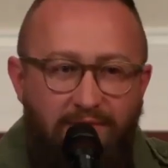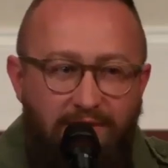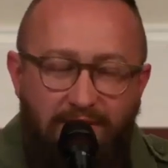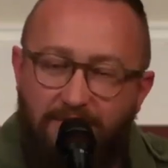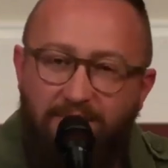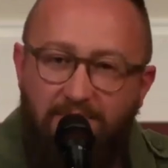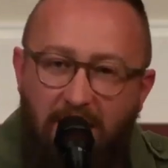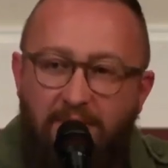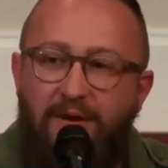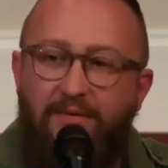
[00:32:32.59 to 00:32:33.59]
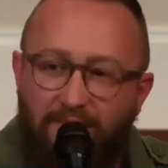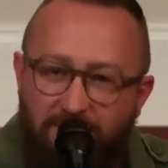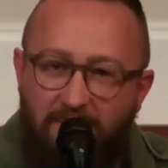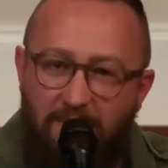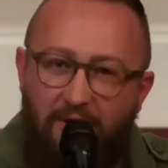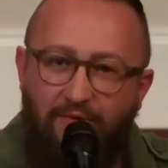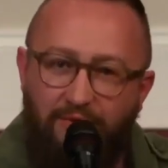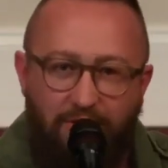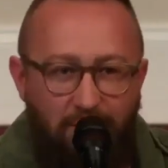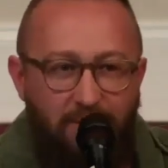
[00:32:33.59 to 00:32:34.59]
Just maybe maybe
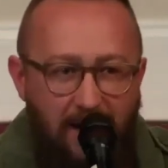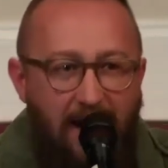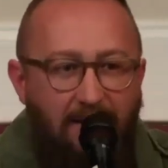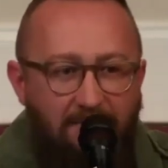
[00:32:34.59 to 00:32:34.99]
don't do that.